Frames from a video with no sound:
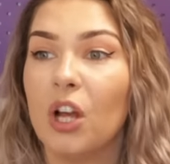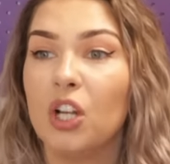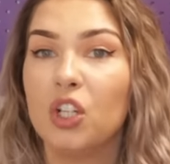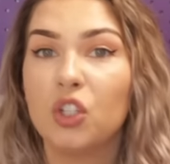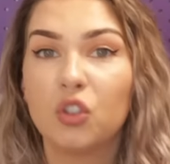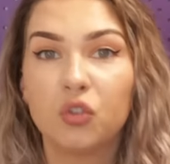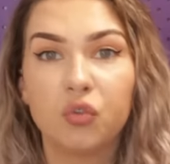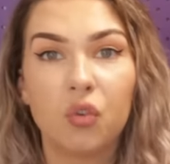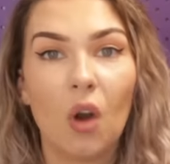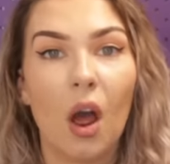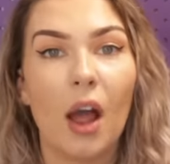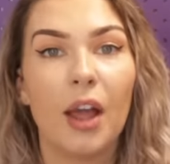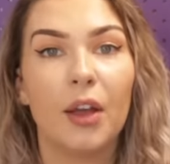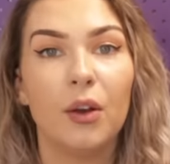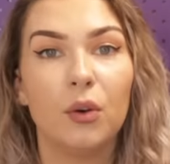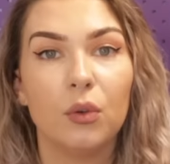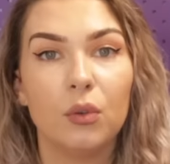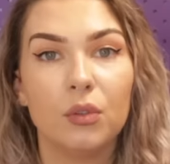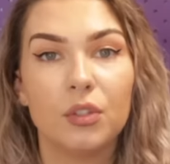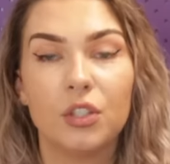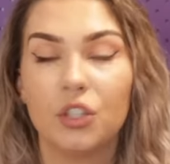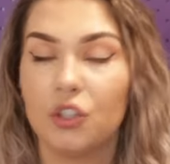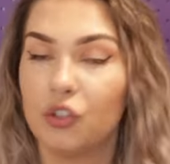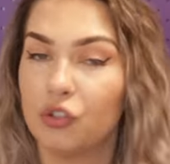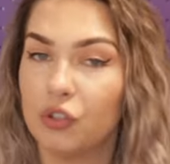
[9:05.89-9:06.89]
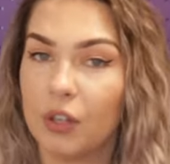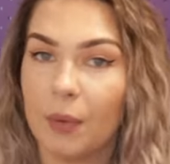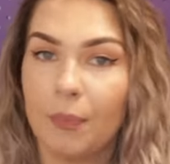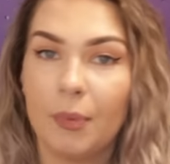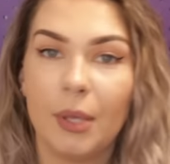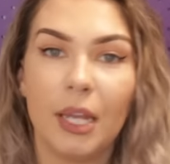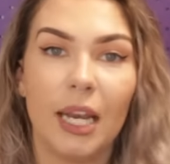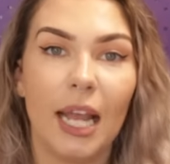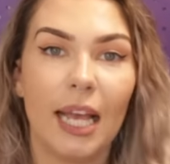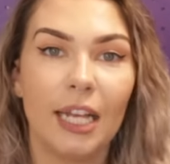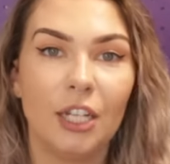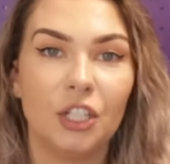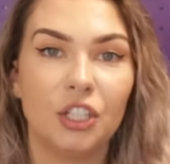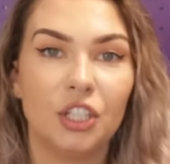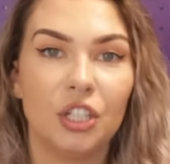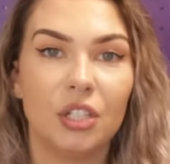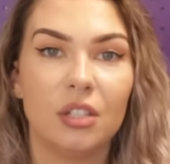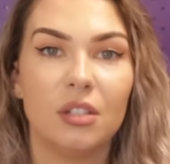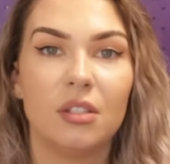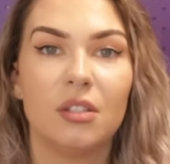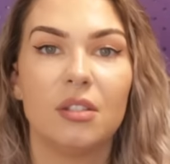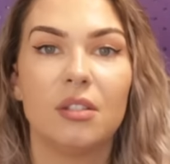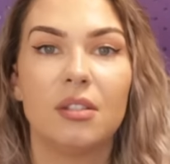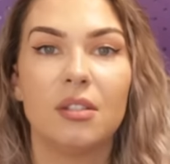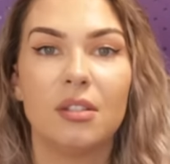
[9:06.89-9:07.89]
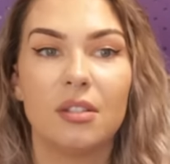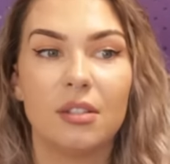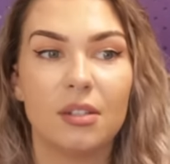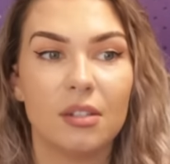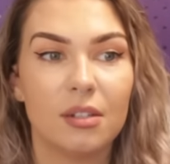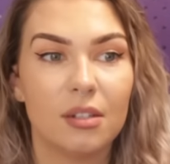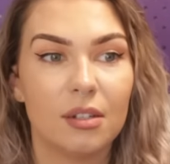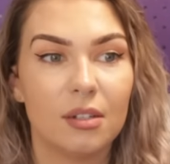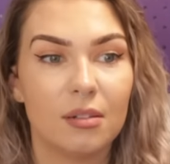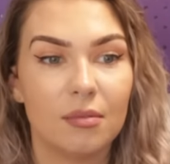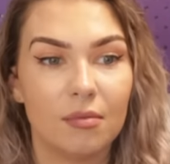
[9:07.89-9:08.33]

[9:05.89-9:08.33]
trials and tribulations